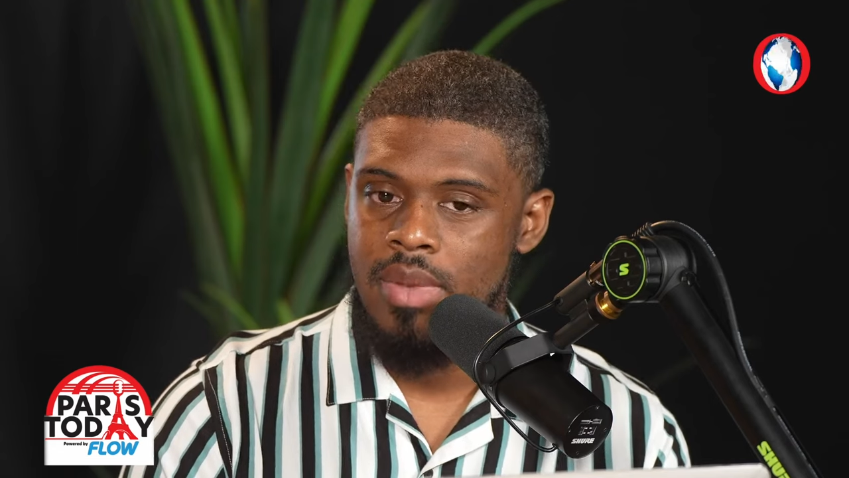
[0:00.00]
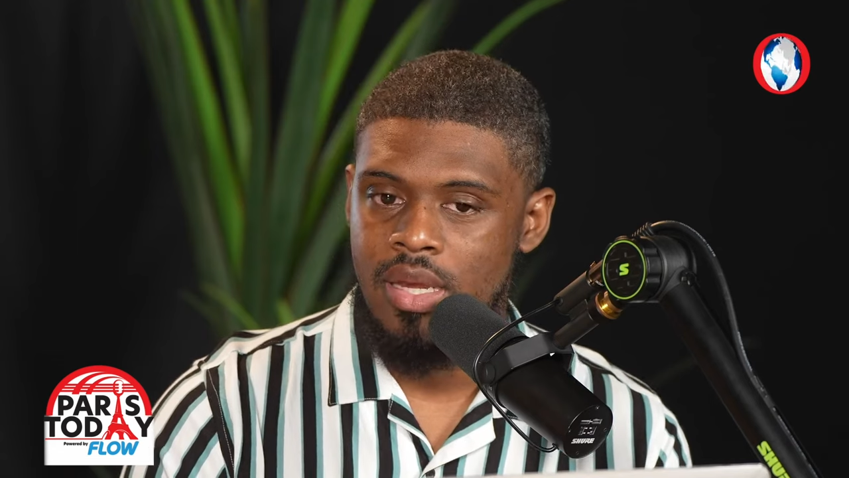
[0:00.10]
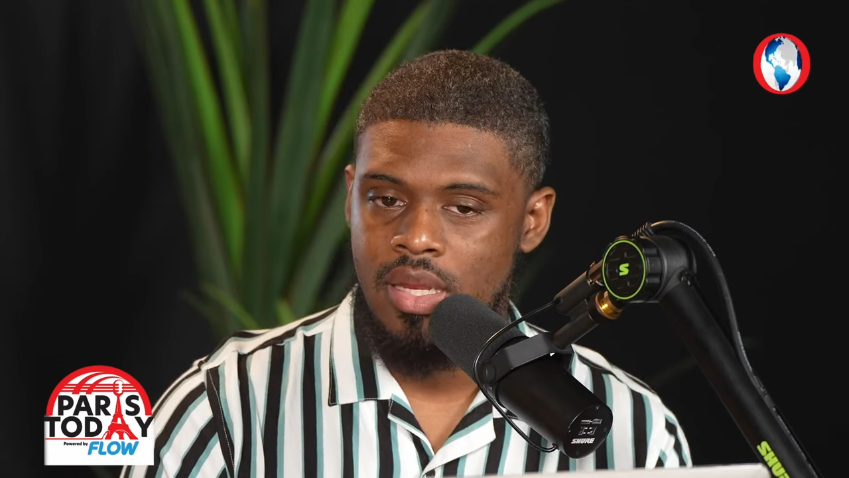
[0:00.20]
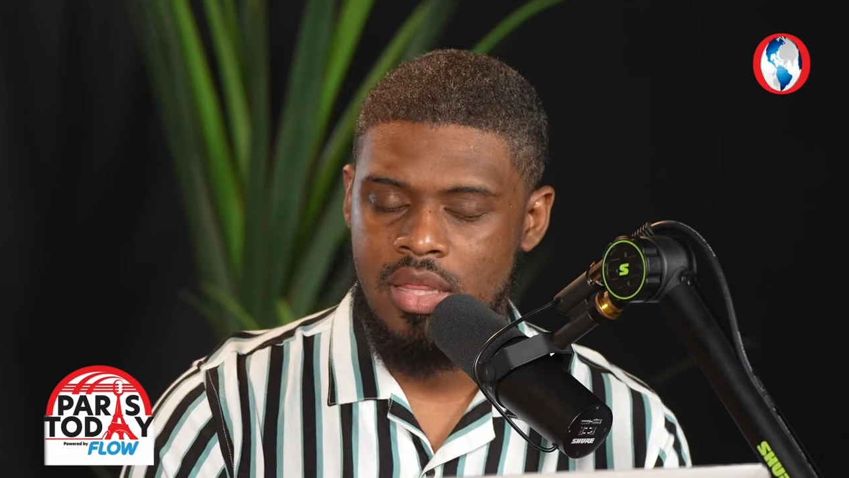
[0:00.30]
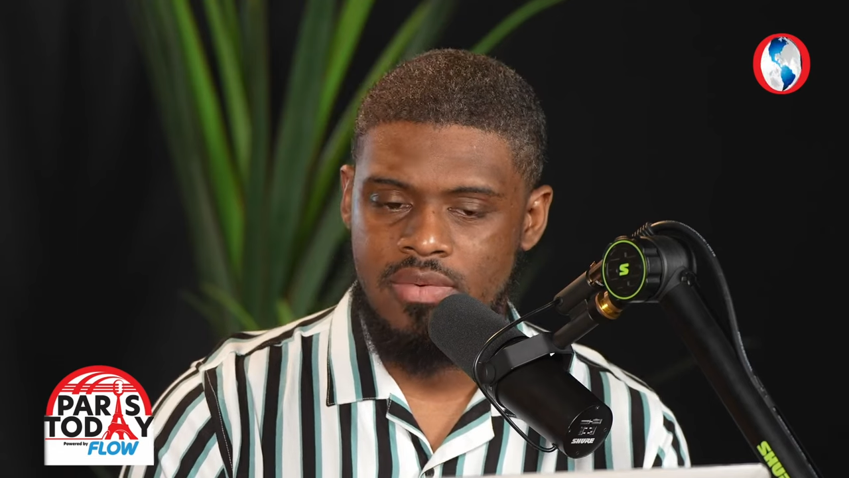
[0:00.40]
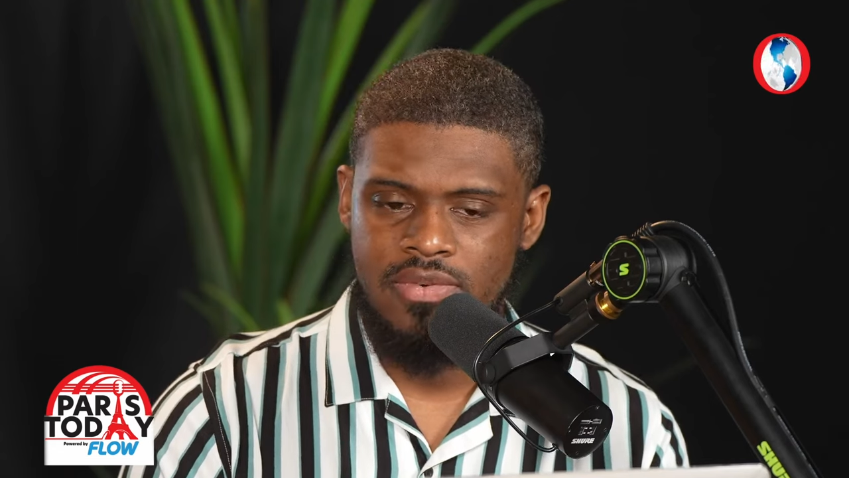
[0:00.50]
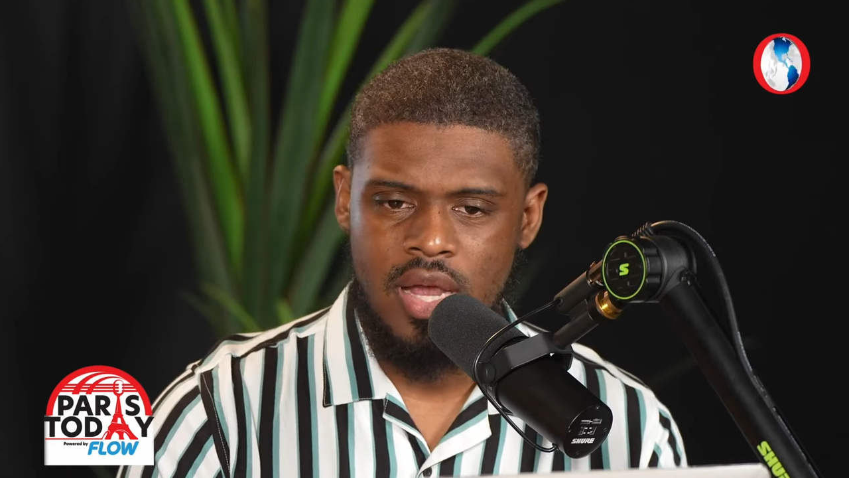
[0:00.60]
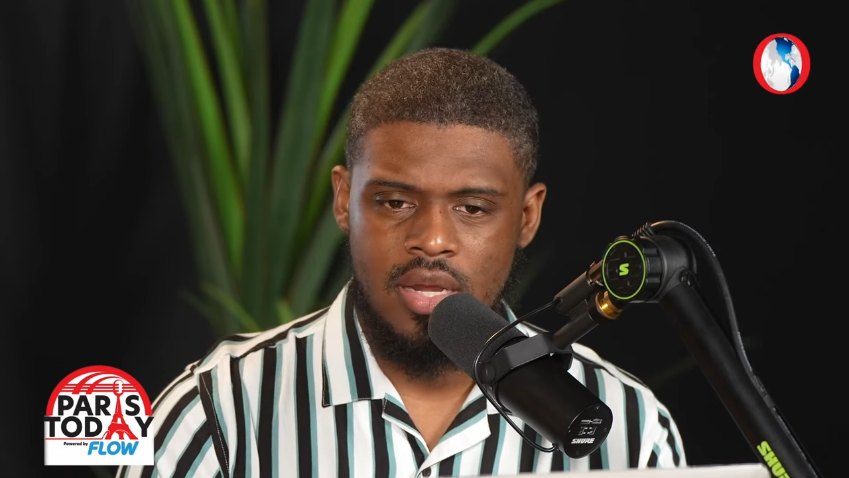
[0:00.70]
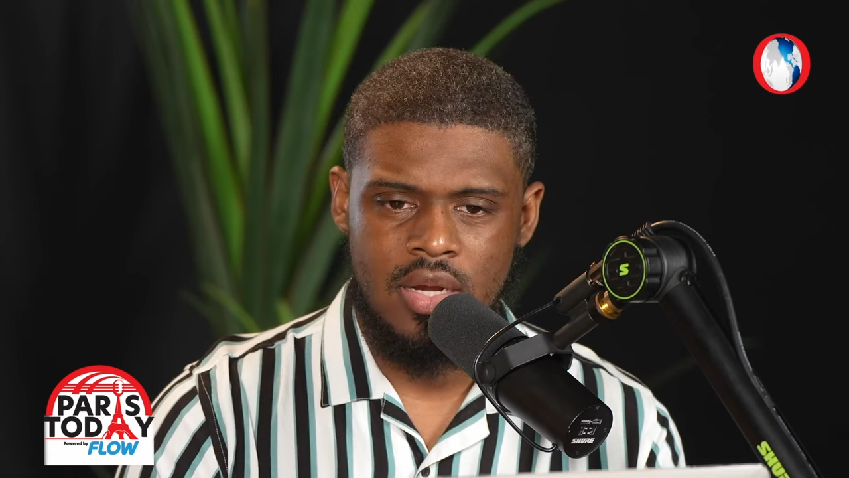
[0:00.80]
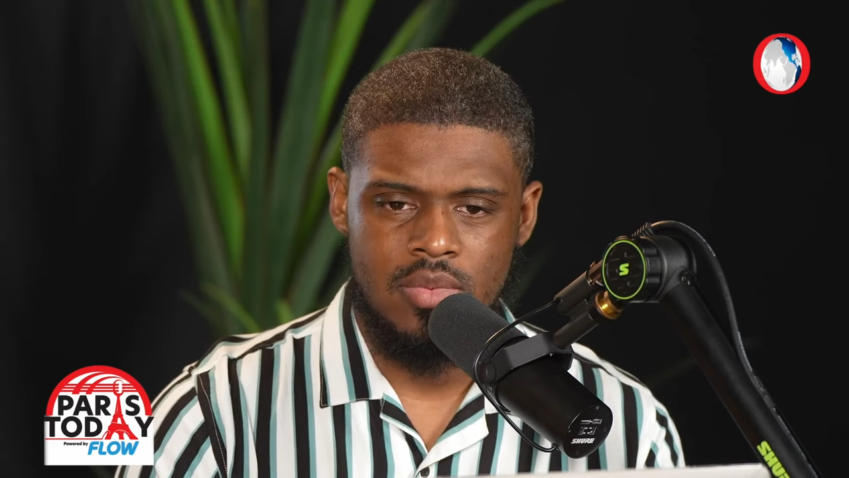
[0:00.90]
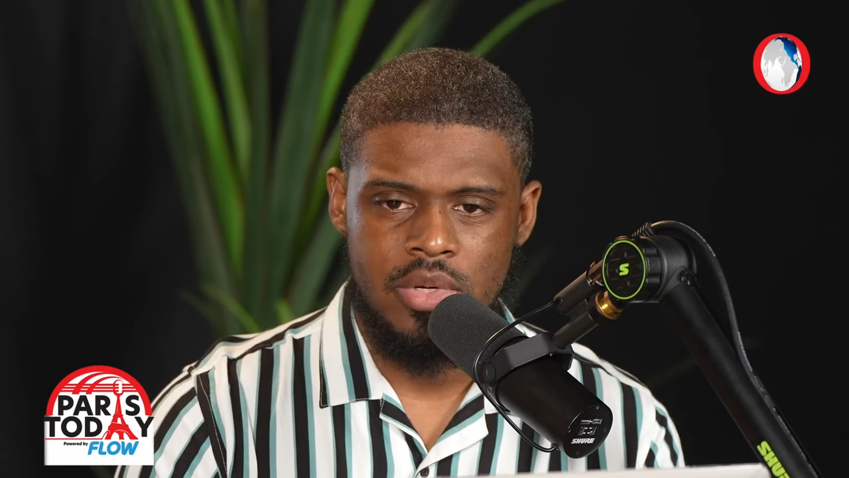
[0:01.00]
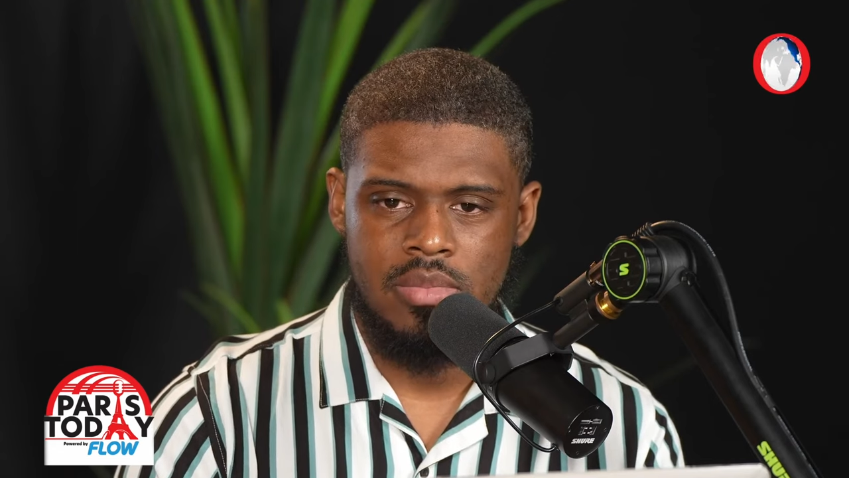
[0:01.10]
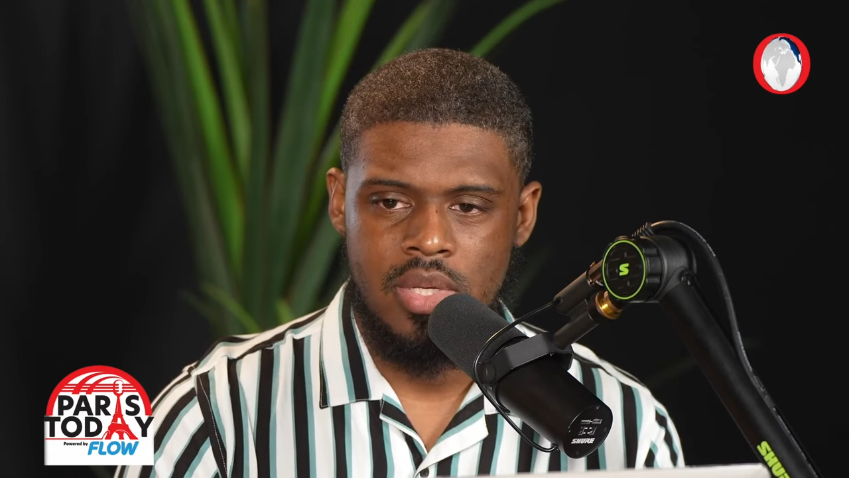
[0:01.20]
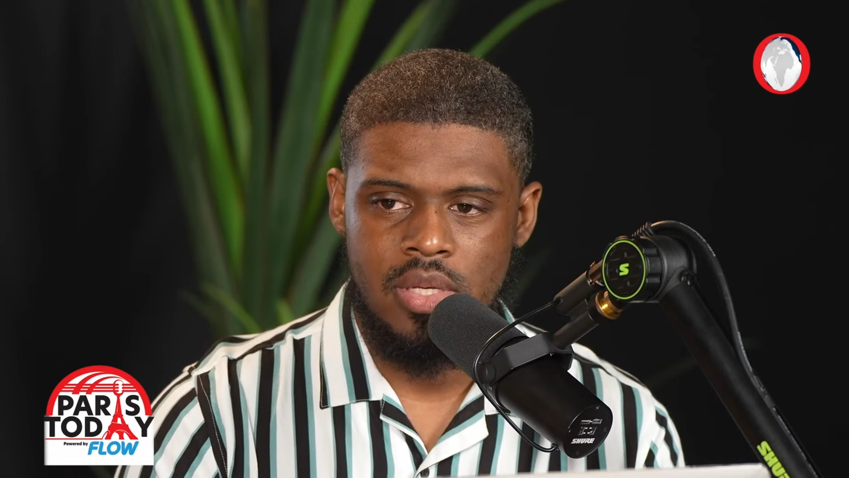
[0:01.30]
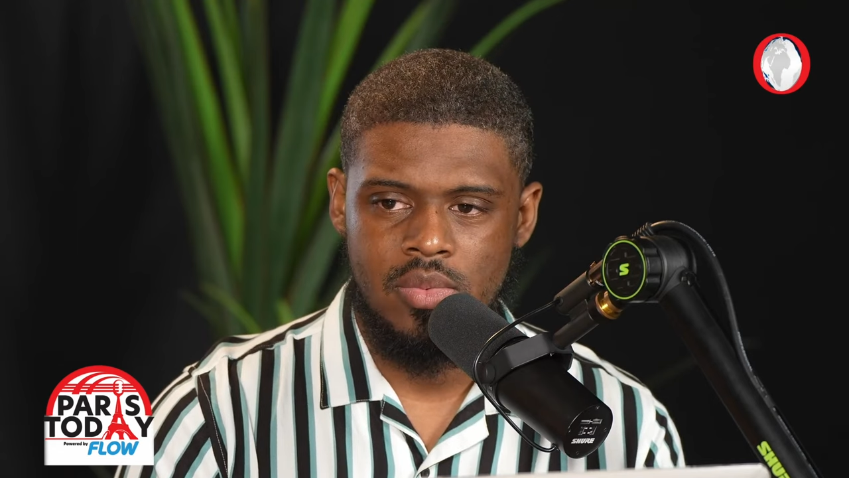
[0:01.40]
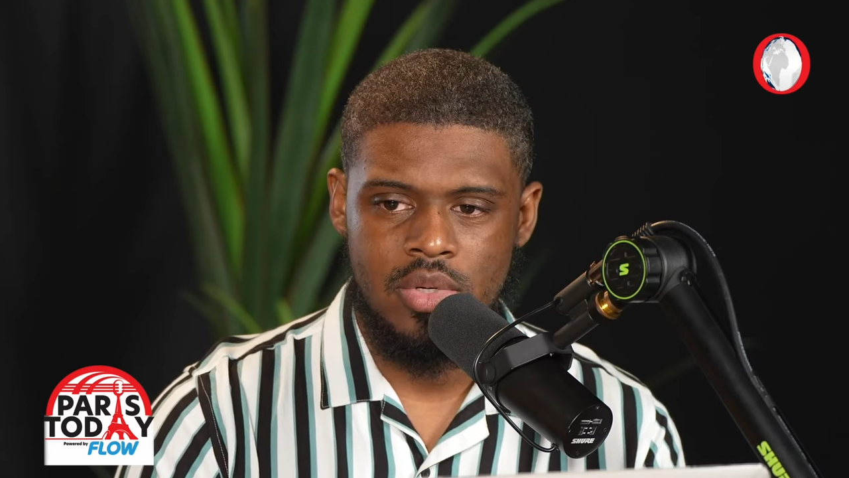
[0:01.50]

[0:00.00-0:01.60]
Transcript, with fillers: men in the final would be